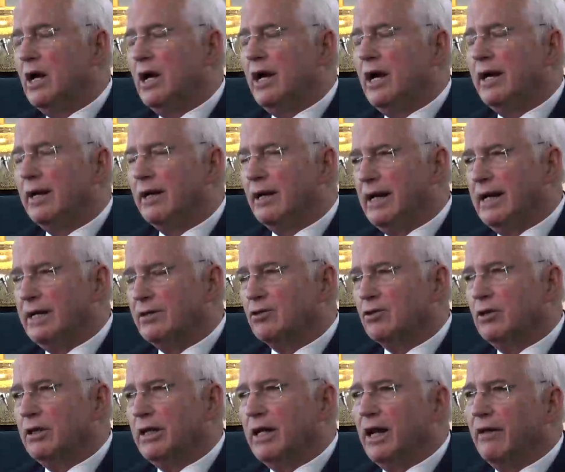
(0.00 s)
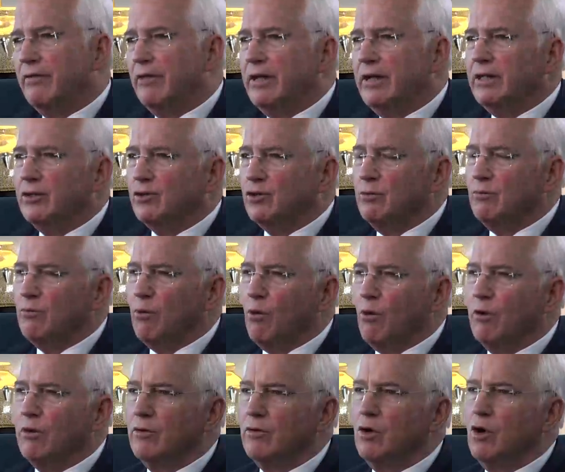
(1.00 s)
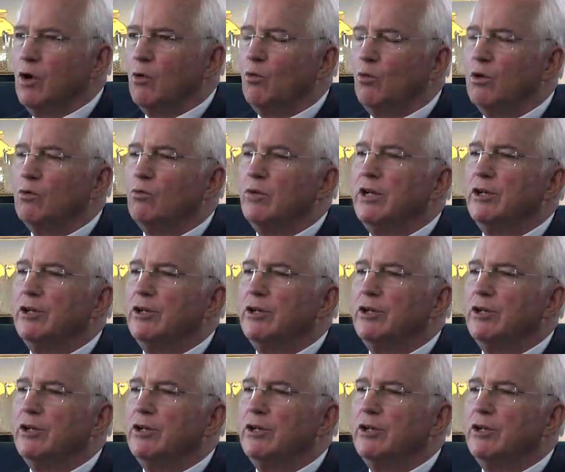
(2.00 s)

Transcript: And lastly, I think it's important when we